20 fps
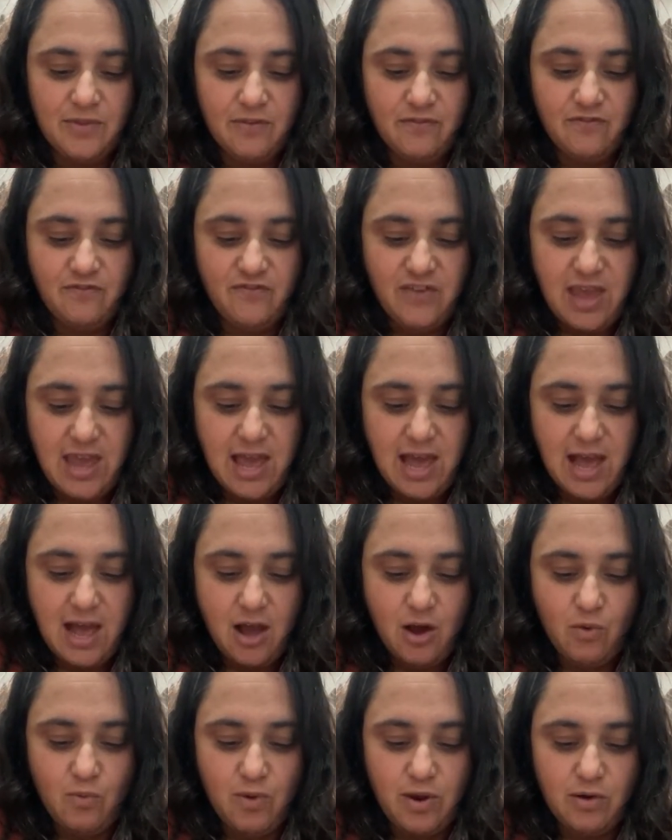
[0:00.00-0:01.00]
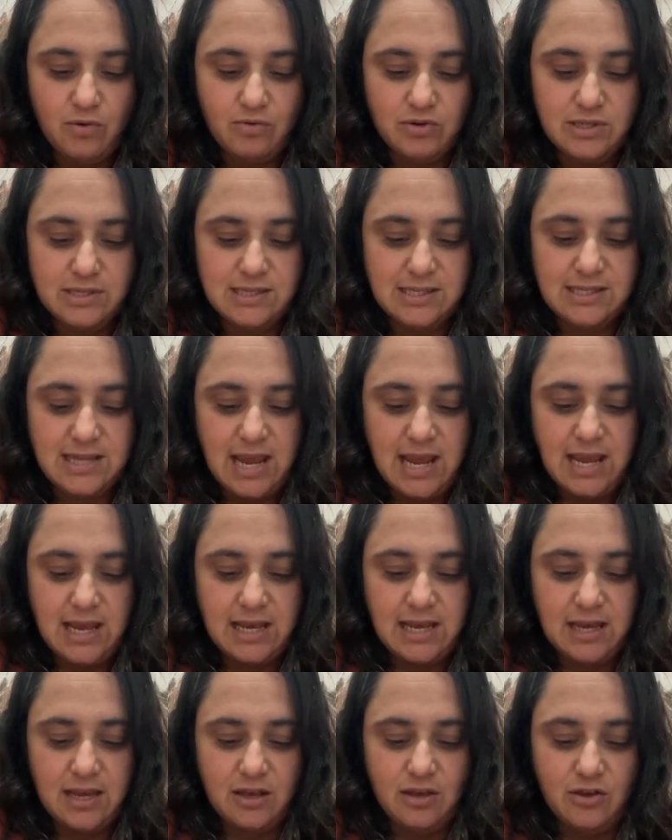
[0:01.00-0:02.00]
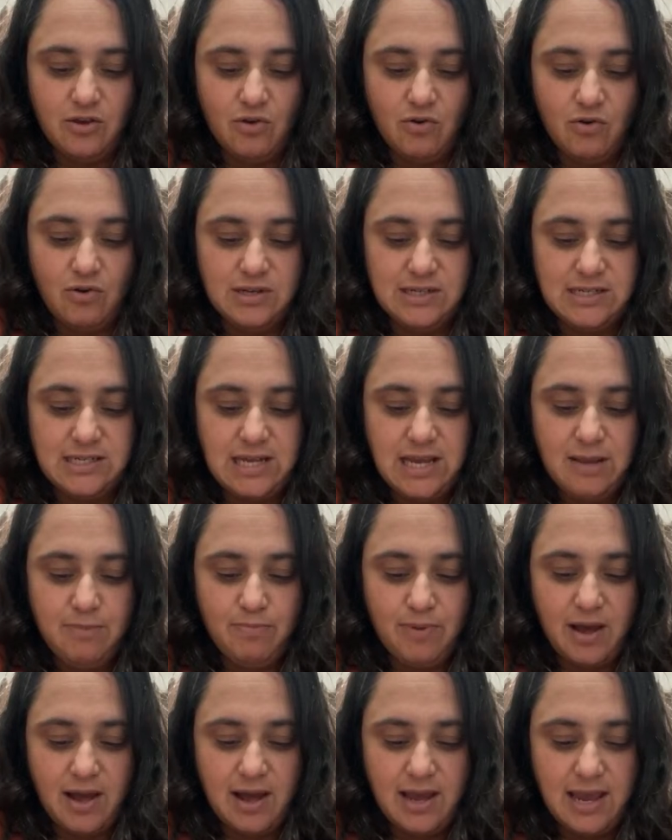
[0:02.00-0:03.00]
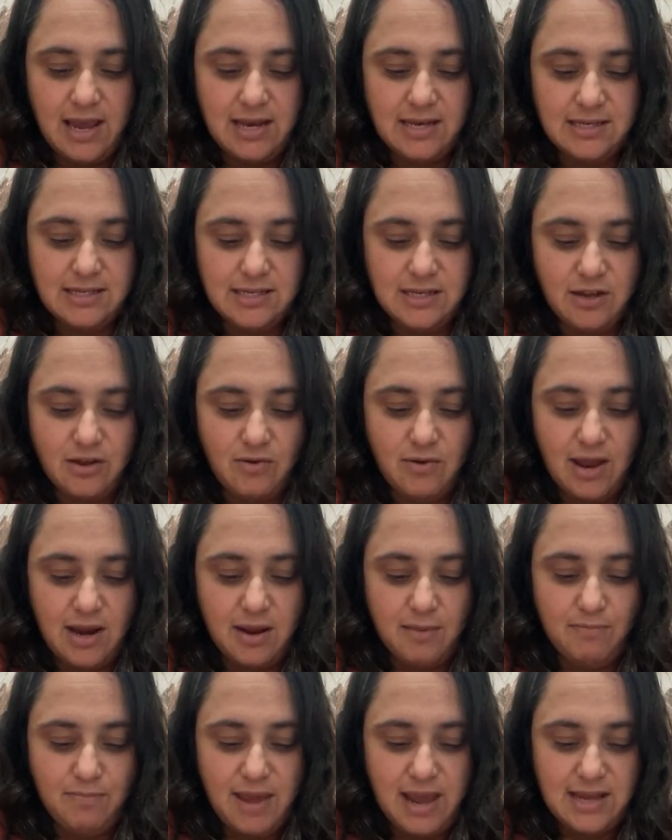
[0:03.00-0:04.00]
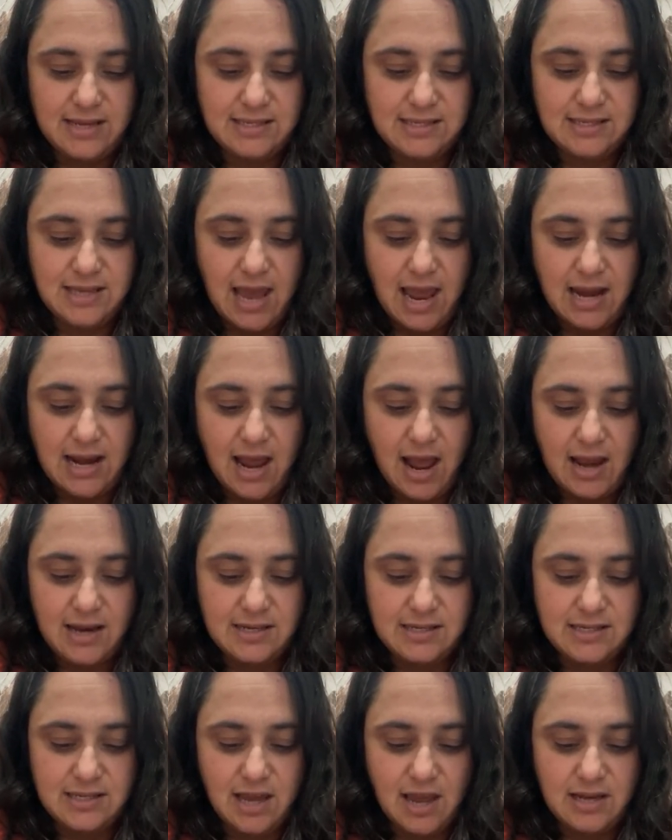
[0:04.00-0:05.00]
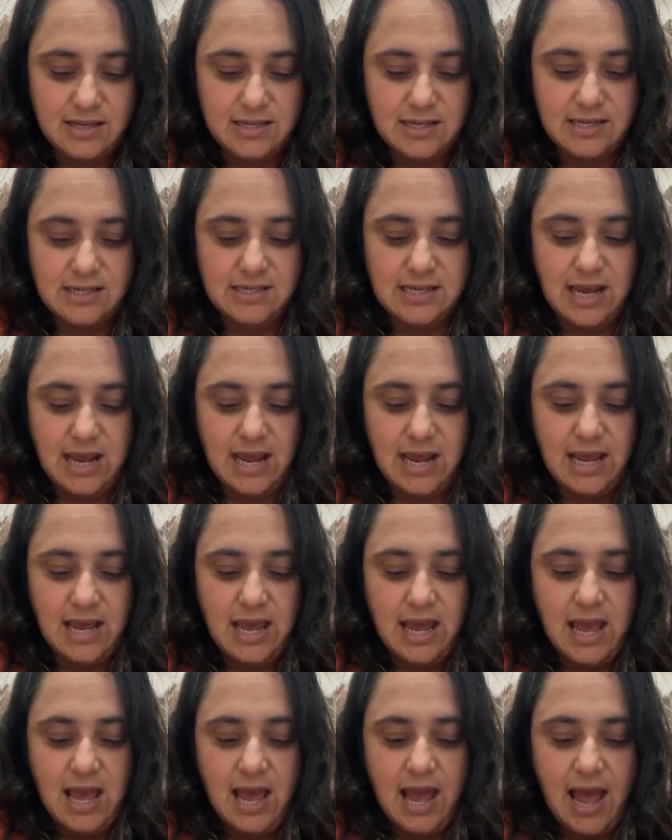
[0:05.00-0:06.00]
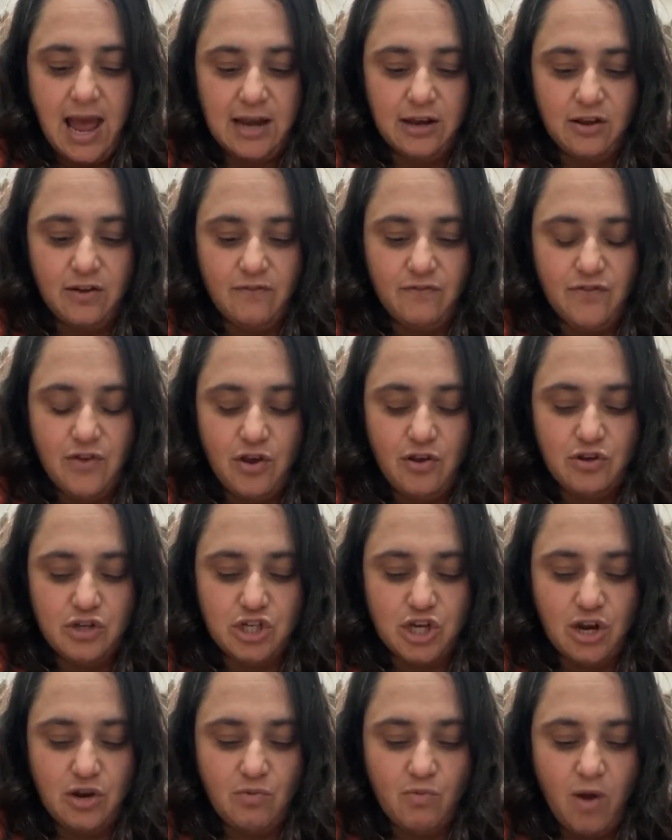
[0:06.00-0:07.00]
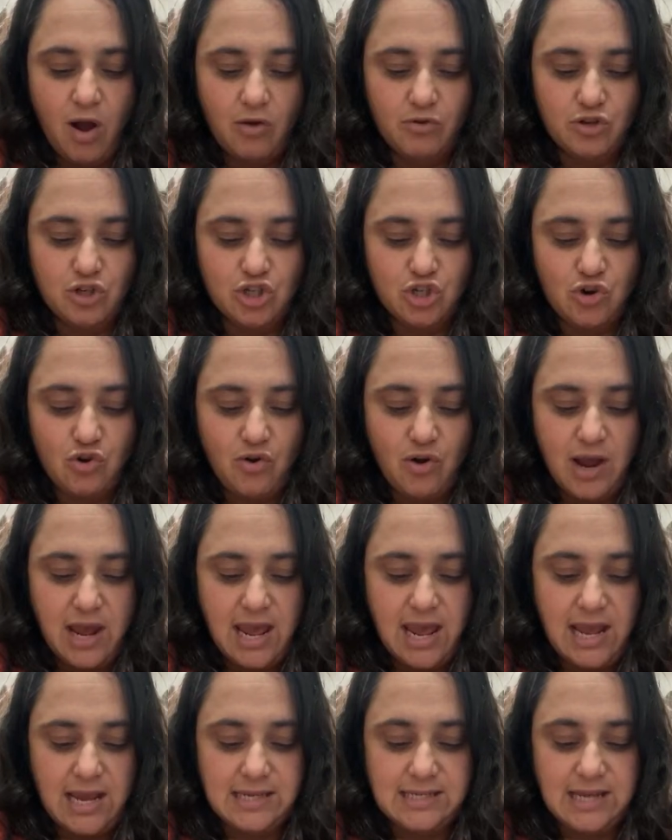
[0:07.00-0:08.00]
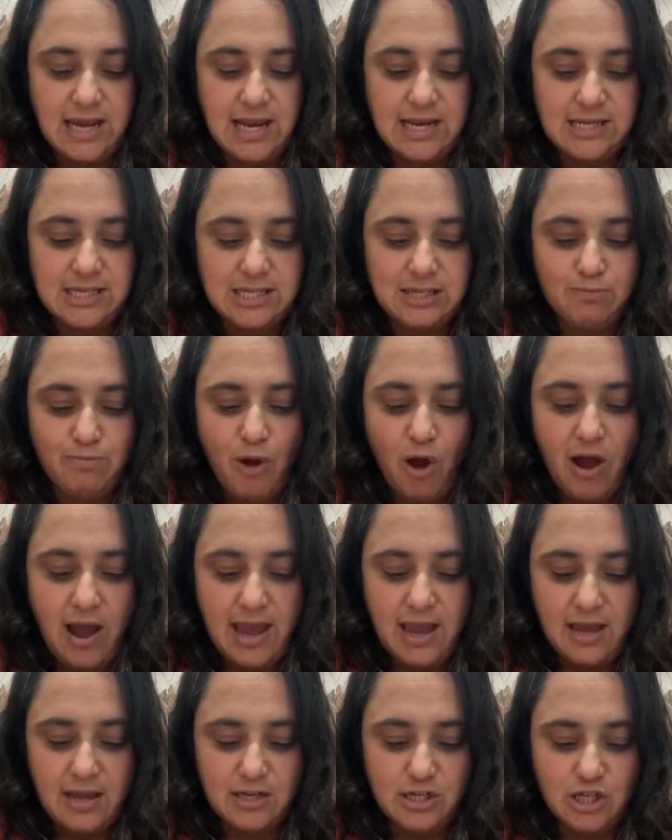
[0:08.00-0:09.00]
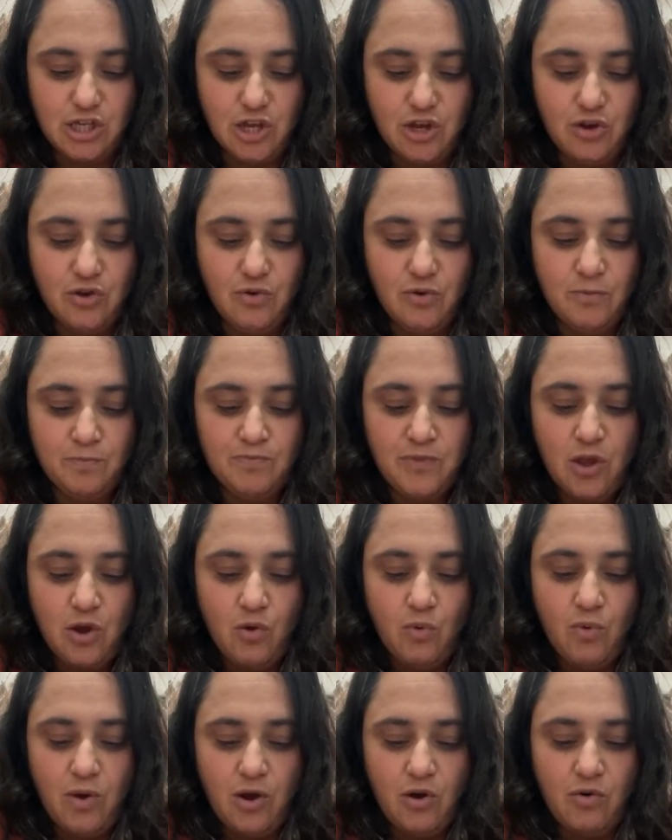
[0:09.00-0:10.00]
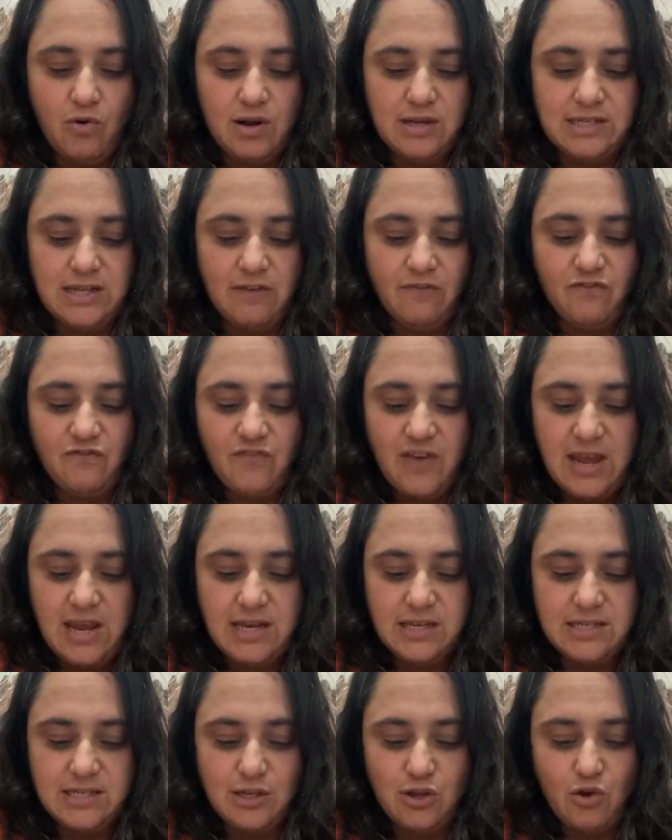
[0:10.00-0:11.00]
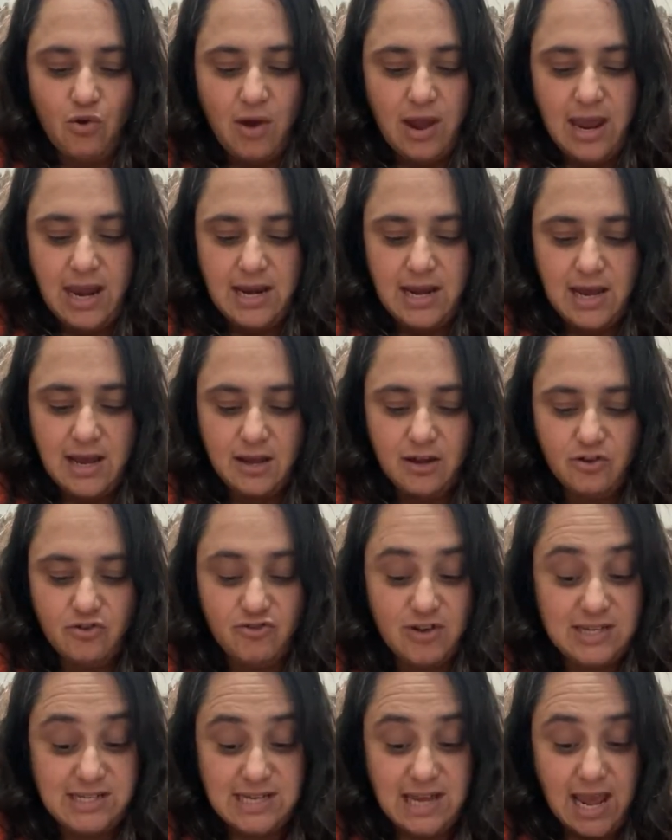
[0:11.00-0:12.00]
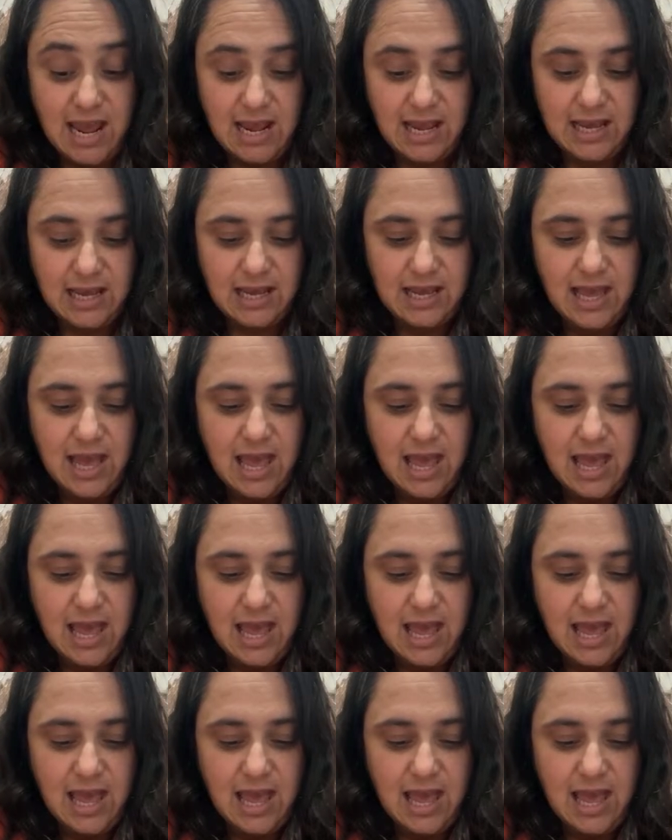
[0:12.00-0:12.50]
Fear will sink you deeper into an abyss and uncertainty and confusion, while joy is inspired. You will defeat your inner critic